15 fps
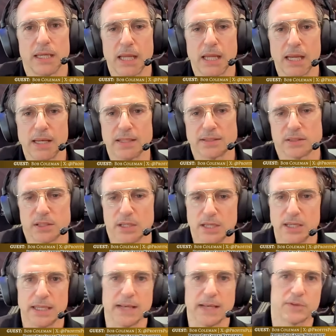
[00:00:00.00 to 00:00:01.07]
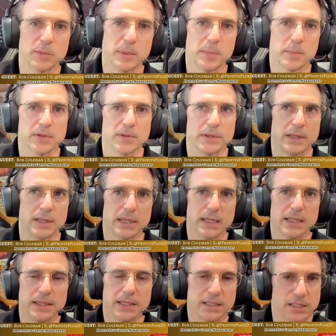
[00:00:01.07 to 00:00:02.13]
And it's, you have to remember, the
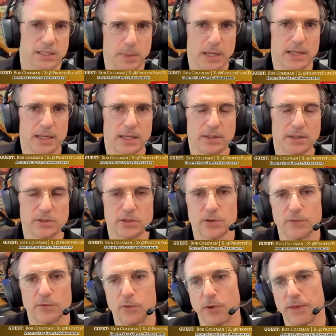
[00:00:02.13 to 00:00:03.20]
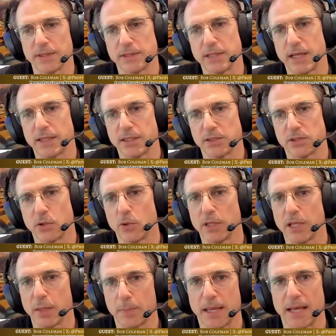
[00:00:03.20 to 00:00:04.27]
spending and so forth is not just
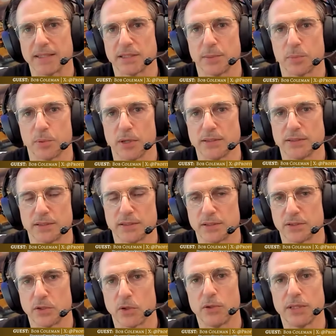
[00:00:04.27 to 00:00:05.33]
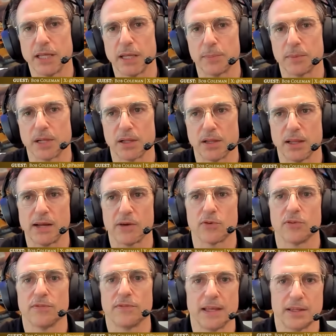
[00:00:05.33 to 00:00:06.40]
holding up asset prices, it's holding up the
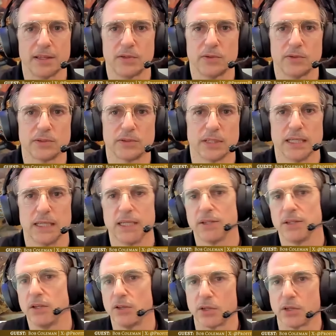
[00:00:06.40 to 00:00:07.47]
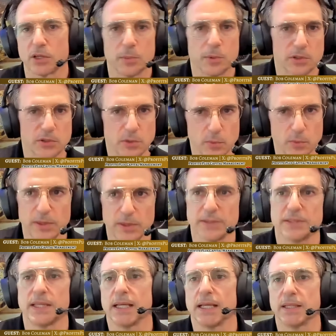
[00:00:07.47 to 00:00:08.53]
collateral values, you know, the commercial real
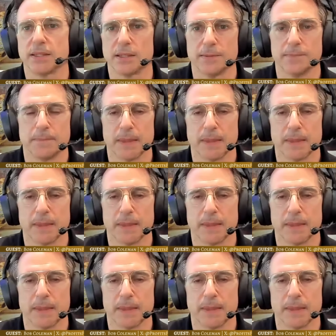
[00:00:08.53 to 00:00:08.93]
estate,